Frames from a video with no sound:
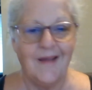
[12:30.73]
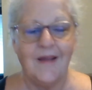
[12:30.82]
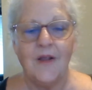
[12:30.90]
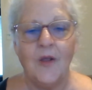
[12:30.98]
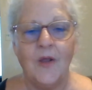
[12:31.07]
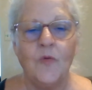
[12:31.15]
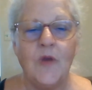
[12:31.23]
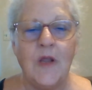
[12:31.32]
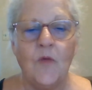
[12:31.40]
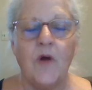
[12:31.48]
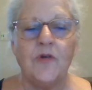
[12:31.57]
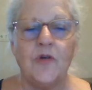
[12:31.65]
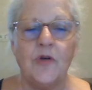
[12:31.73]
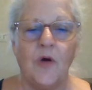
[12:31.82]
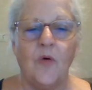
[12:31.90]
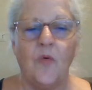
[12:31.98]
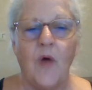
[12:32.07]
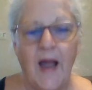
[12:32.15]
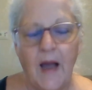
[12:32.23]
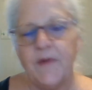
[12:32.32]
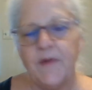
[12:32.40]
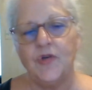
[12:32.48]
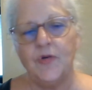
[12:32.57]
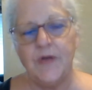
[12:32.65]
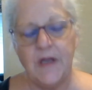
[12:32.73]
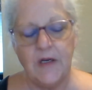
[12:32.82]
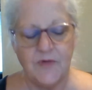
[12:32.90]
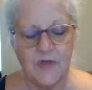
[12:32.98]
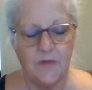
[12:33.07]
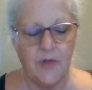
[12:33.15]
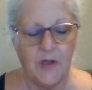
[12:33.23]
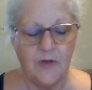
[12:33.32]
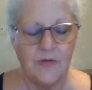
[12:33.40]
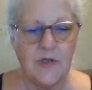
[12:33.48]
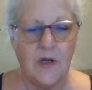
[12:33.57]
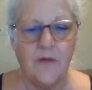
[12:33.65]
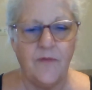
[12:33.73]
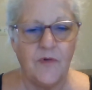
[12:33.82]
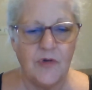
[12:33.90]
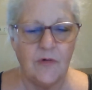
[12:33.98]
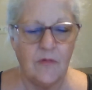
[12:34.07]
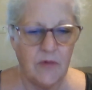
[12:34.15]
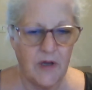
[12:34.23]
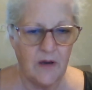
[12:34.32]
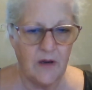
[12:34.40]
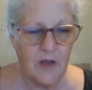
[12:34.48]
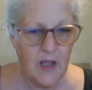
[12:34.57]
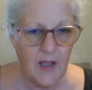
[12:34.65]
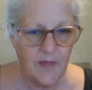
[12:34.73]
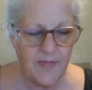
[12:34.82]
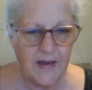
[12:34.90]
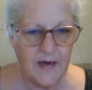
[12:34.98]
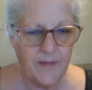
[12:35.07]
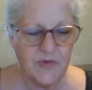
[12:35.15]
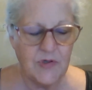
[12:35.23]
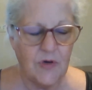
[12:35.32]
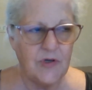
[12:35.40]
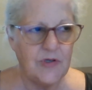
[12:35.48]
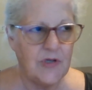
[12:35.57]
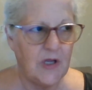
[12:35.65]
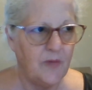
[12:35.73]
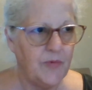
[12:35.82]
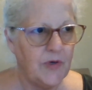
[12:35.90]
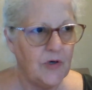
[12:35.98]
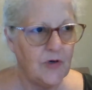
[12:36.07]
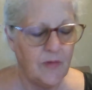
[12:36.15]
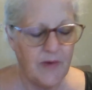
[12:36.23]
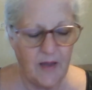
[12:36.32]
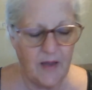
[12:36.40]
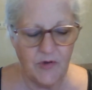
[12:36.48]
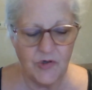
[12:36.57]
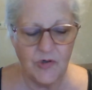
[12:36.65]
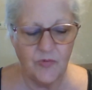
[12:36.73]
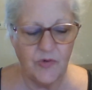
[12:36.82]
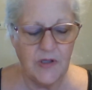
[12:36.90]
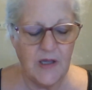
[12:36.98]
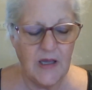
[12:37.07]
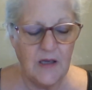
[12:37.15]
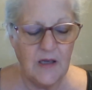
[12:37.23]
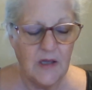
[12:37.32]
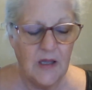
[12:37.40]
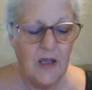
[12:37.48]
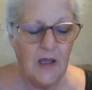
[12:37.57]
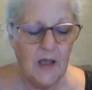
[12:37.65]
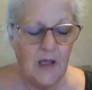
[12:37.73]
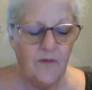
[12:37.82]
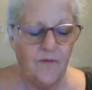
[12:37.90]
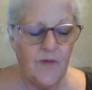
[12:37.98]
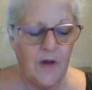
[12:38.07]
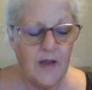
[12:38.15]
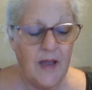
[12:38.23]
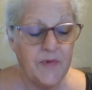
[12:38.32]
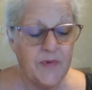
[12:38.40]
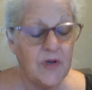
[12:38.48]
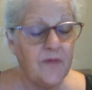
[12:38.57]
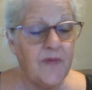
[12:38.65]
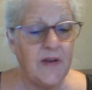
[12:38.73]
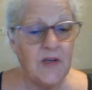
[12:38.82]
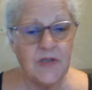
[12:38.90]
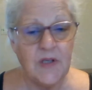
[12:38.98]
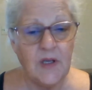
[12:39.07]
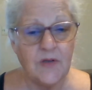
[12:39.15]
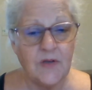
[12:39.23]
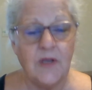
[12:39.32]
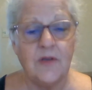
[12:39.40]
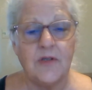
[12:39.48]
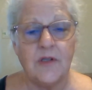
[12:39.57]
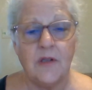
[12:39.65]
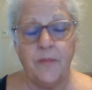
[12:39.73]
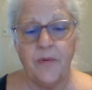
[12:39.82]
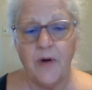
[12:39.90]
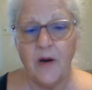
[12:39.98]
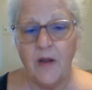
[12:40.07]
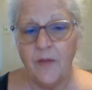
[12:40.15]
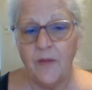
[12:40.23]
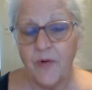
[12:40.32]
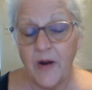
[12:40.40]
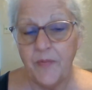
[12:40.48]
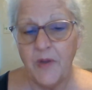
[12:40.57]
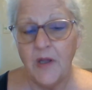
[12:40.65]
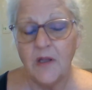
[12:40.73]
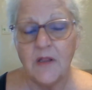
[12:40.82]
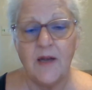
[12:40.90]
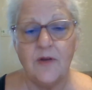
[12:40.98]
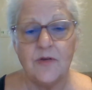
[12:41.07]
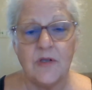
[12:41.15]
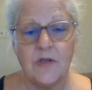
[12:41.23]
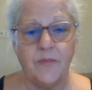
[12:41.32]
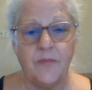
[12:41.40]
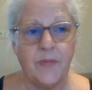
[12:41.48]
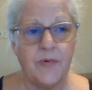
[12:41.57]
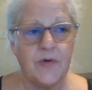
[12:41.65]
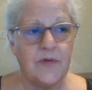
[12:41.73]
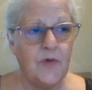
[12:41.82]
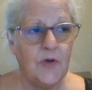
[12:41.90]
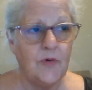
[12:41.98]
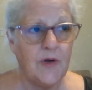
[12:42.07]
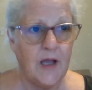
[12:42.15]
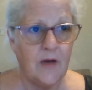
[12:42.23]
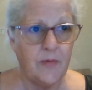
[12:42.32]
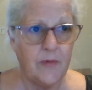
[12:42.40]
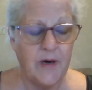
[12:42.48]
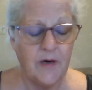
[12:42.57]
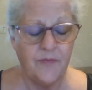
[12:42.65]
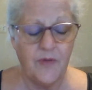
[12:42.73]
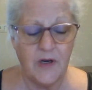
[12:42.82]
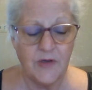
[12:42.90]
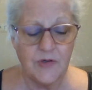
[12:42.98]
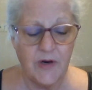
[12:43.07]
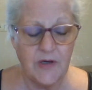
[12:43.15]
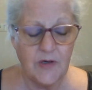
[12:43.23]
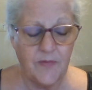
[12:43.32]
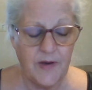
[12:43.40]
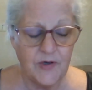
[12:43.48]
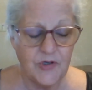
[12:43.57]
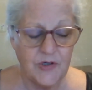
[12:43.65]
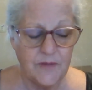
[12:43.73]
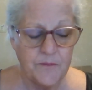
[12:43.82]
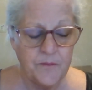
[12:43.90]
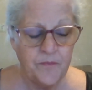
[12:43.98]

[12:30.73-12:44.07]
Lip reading: you want to know how much you need of something and stuff. And so that episode is to help you determine how much you really eat. Episode 56 is the prepping. That is the prepper's view on how to prepare for the next Great Depression.